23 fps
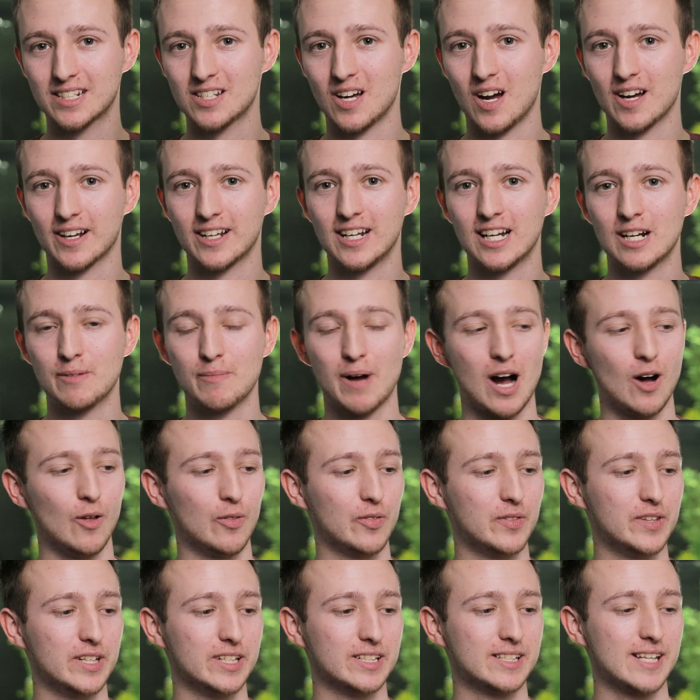talking
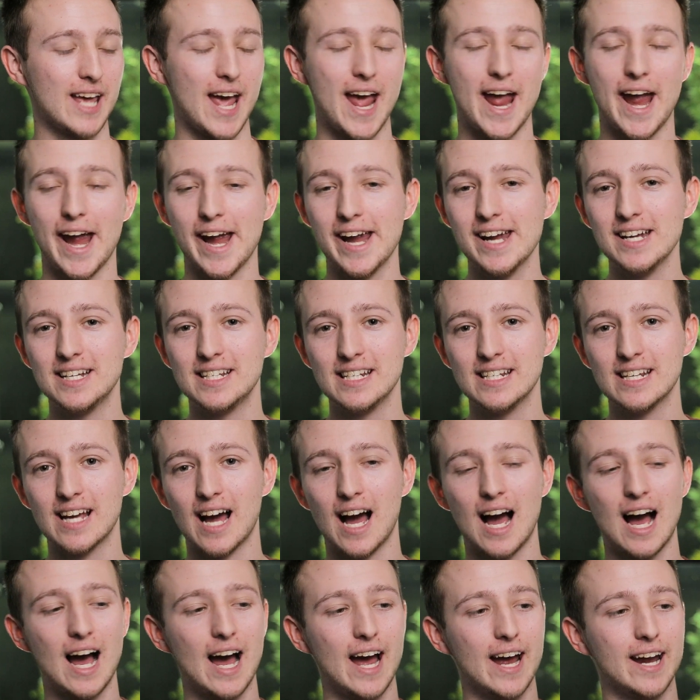about this
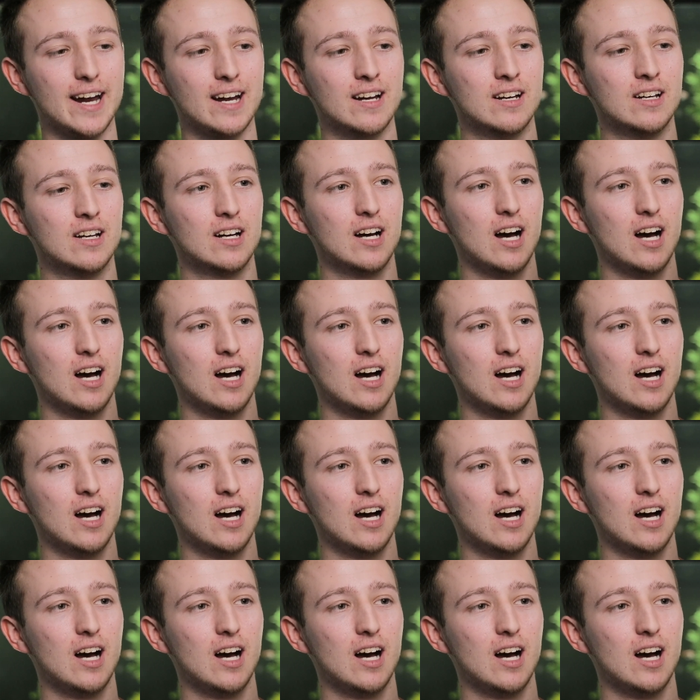ATI